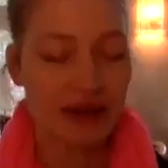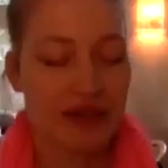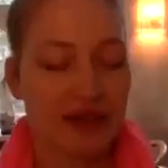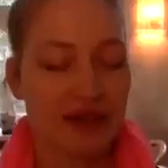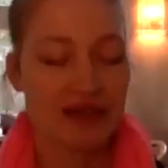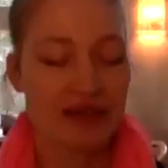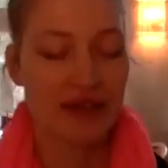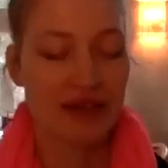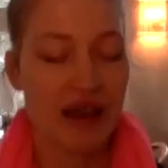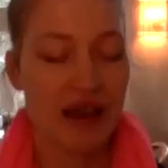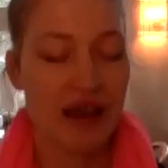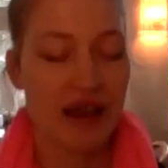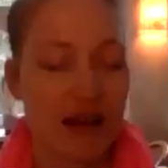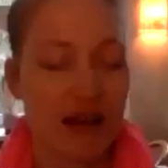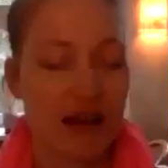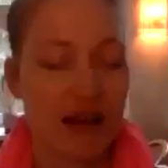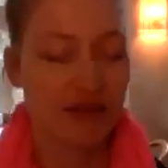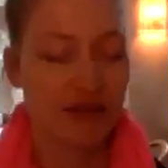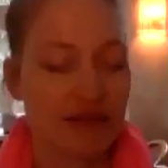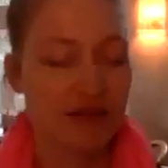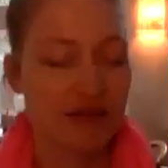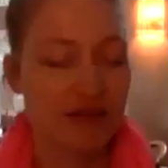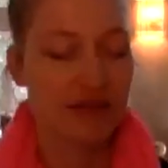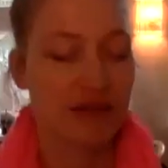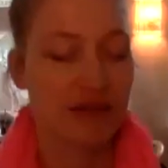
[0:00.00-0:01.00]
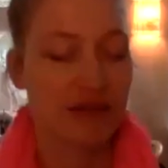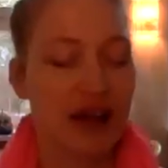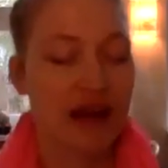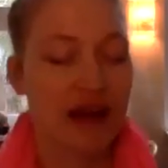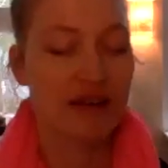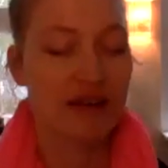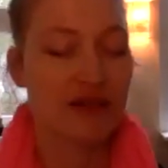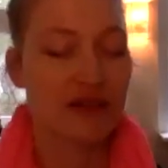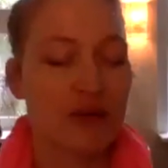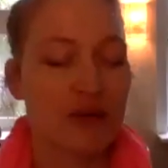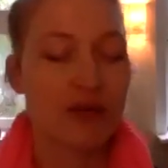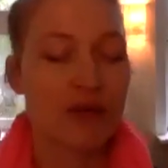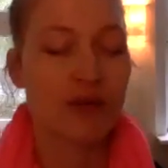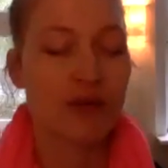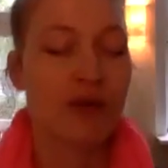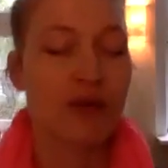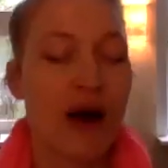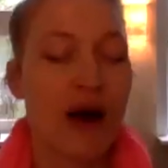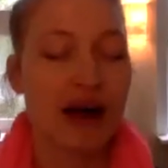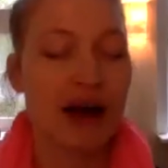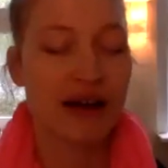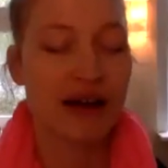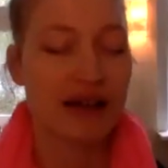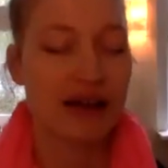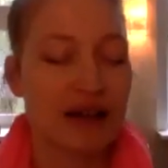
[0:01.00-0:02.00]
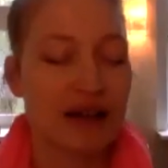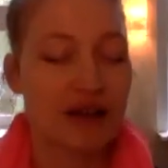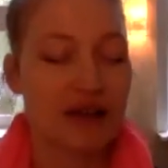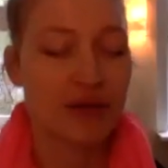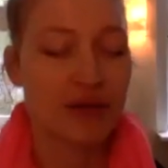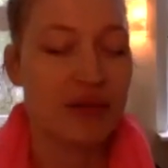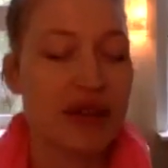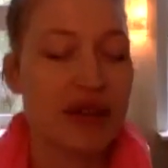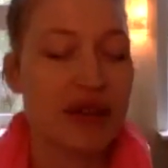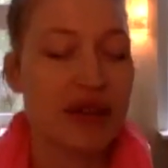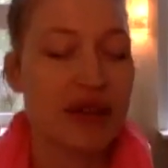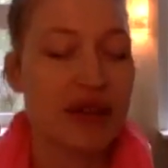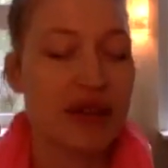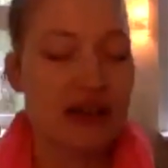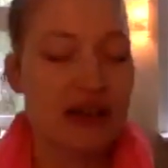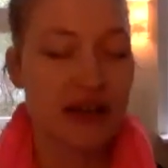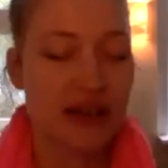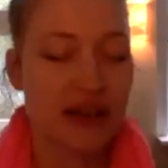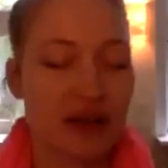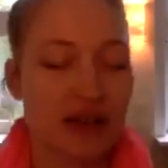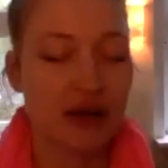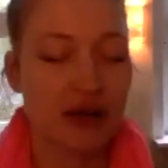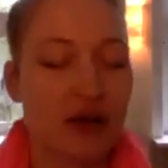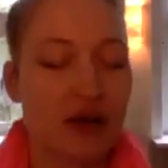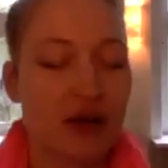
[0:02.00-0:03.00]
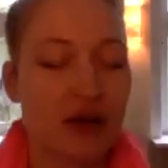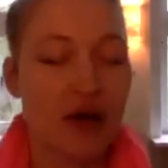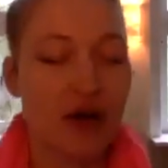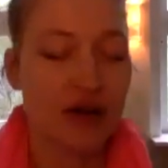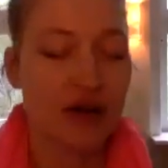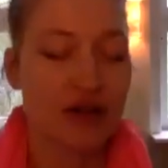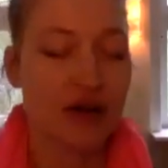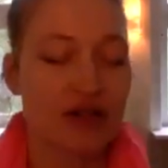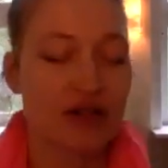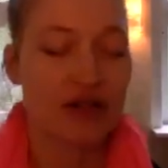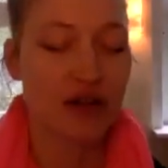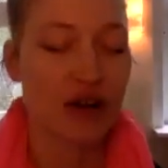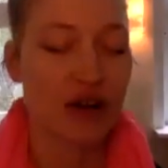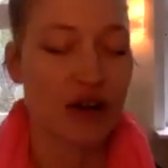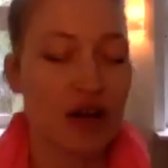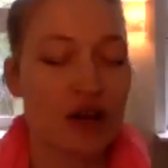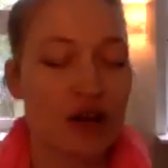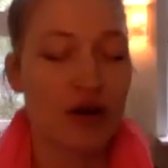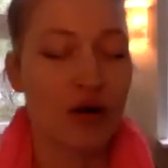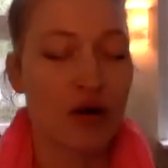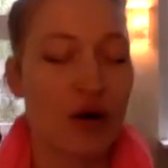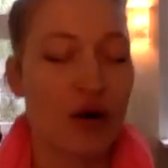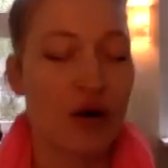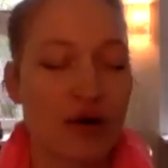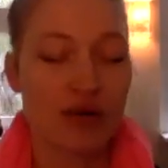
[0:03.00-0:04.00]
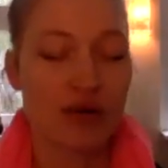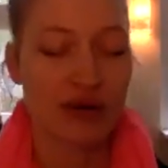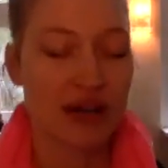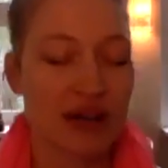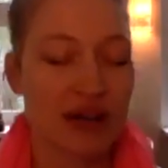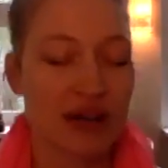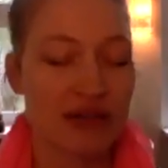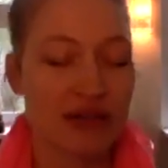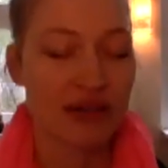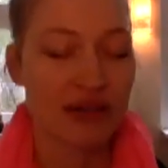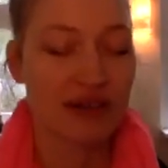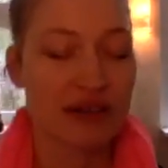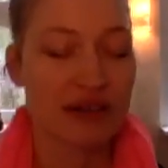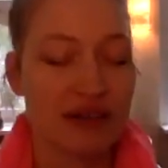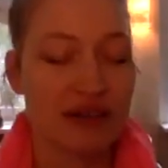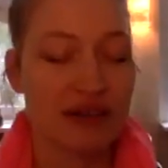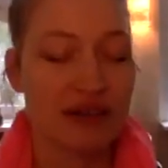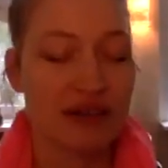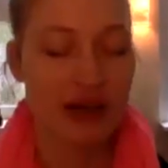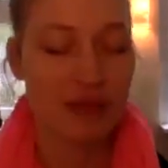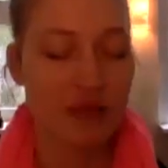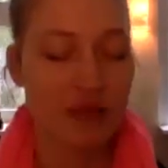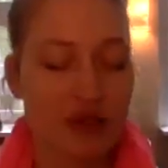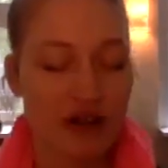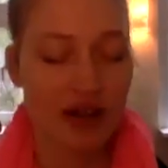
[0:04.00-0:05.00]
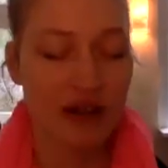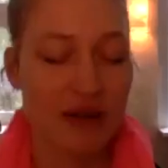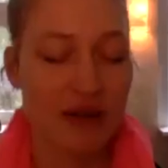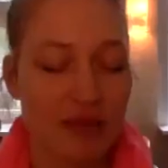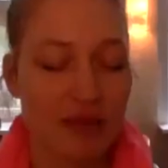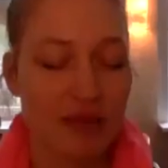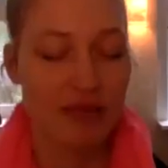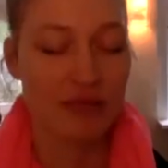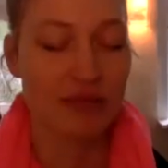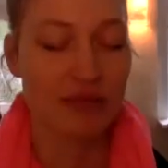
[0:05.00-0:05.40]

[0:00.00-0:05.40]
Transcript: safe and while being not alone at the same time.